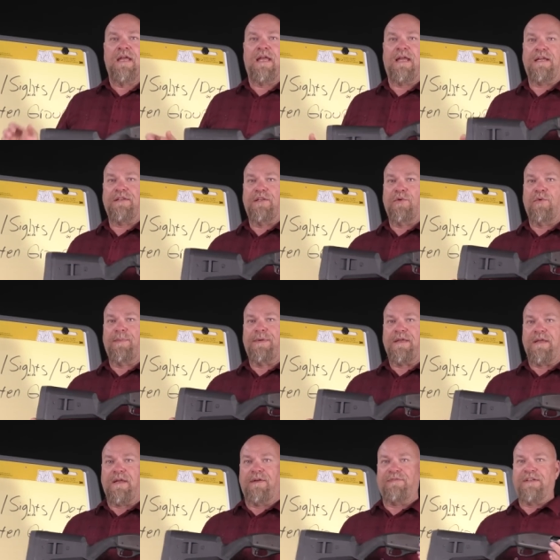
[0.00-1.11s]
And there will
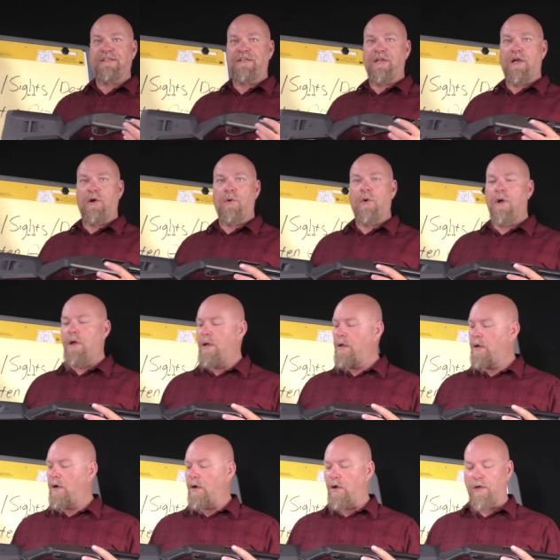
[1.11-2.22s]
be a video
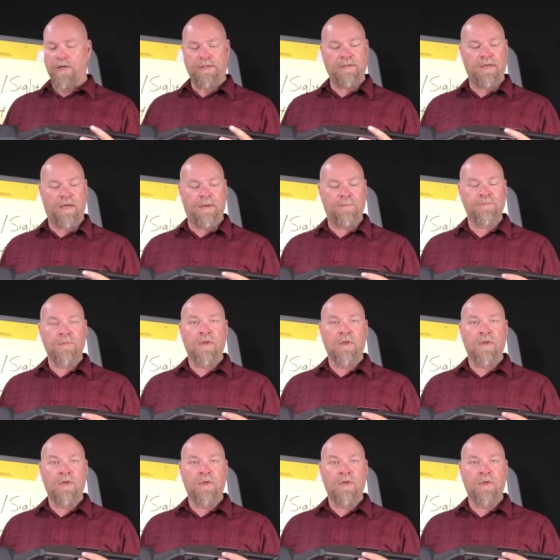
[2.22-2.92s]
on uh,